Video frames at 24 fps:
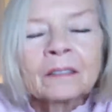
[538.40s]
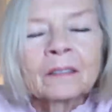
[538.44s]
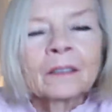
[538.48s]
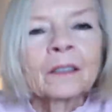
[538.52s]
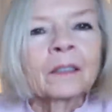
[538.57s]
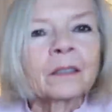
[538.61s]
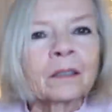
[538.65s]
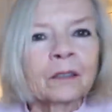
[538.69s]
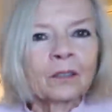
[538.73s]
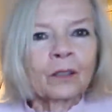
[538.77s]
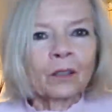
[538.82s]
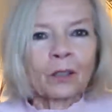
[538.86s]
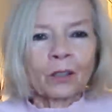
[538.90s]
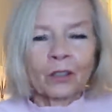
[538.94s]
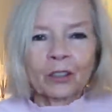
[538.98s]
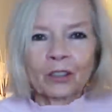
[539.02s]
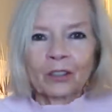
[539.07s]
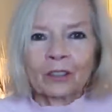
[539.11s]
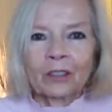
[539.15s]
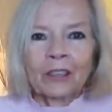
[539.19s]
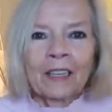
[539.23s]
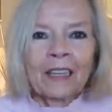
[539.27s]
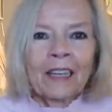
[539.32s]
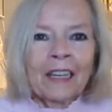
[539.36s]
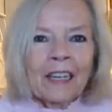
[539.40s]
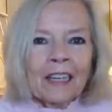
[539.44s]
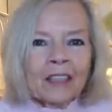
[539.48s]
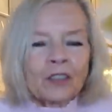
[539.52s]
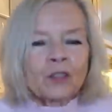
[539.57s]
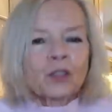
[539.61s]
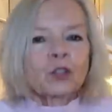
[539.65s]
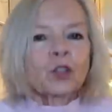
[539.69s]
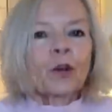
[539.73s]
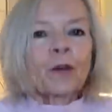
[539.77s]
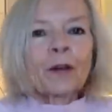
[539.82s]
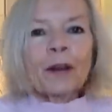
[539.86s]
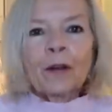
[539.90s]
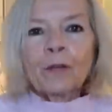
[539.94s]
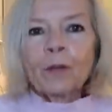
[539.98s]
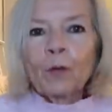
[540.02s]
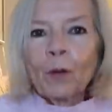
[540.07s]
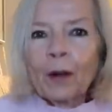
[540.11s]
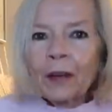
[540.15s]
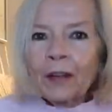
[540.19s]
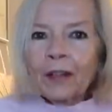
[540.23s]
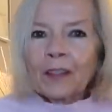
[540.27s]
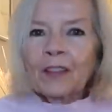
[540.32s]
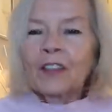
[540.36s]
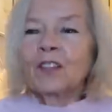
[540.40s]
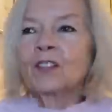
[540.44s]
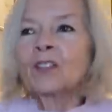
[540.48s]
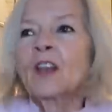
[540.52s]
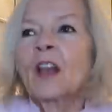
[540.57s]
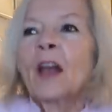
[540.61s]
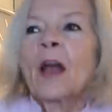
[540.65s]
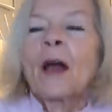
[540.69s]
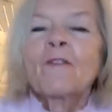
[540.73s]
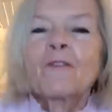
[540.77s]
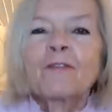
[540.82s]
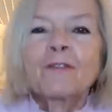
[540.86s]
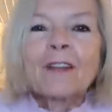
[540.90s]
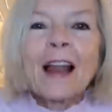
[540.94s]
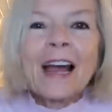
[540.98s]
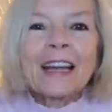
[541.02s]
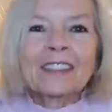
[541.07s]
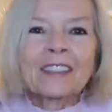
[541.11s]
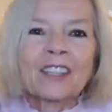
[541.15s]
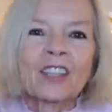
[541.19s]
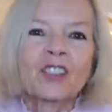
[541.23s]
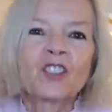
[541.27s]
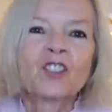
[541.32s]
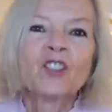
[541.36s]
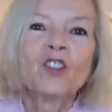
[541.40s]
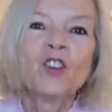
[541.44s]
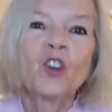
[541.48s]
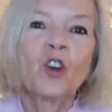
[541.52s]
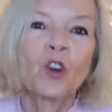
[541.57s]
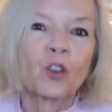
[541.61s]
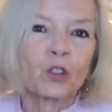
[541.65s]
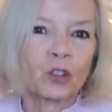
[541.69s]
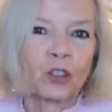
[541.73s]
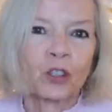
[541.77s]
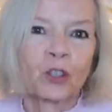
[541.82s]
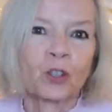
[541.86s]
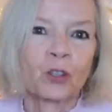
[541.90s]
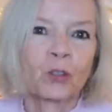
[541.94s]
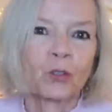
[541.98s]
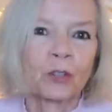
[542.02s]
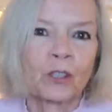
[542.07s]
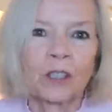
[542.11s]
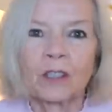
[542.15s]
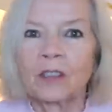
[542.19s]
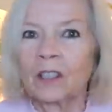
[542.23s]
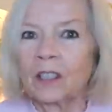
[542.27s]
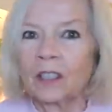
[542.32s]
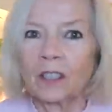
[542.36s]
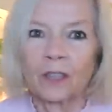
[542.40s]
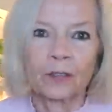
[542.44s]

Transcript: oh gosh. Sorry, everyone, this flat is not good in the